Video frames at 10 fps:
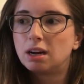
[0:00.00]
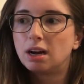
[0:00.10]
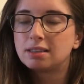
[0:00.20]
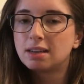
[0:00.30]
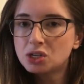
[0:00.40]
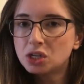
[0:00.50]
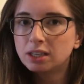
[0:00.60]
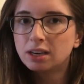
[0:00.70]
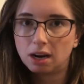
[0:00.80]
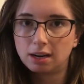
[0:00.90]

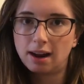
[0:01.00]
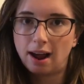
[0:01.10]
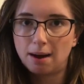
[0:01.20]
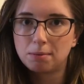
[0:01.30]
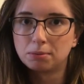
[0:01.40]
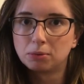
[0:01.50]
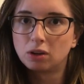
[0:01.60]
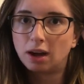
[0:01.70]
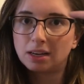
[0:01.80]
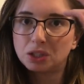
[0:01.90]
essentially
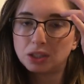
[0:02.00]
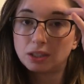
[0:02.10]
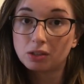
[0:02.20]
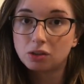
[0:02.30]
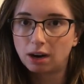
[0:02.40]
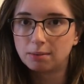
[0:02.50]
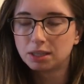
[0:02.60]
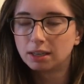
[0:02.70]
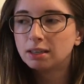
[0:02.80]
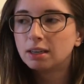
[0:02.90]
uninhabitable, as she describes
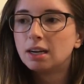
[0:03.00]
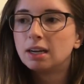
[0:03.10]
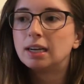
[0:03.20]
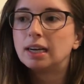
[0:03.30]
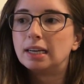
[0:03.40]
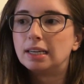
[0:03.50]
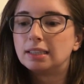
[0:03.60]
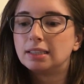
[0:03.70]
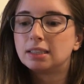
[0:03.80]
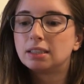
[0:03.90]
it.
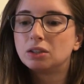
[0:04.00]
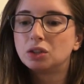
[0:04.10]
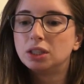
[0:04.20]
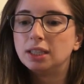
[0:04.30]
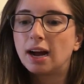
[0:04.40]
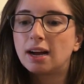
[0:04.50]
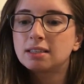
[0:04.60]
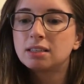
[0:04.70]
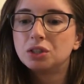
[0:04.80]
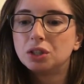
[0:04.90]
And she
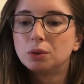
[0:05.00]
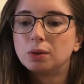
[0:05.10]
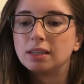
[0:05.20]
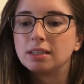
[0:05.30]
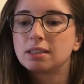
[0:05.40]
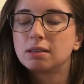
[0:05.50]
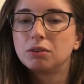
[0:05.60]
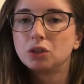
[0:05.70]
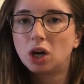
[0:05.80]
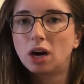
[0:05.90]
has to do this
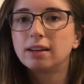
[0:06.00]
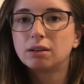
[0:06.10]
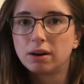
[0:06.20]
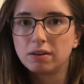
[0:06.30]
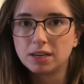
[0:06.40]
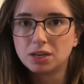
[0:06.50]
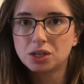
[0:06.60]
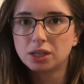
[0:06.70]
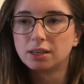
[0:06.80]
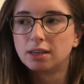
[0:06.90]
giant
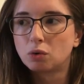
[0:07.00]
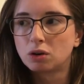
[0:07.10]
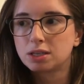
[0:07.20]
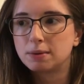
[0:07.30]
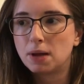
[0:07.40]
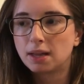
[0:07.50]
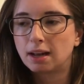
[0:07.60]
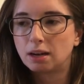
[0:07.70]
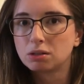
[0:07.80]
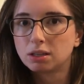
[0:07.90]
renovation in order to make the
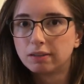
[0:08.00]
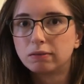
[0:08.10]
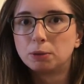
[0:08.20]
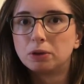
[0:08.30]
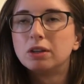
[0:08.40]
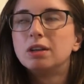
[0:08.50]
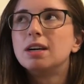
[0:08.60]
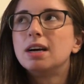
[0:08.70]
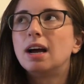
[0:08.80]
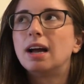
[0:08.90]
house livable.
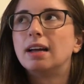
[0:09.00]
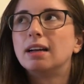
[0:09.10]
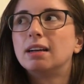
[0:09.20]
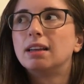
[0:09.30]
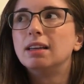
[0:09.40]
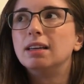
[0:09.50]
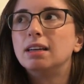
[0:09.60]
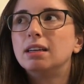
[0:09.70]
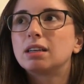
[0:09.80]
And the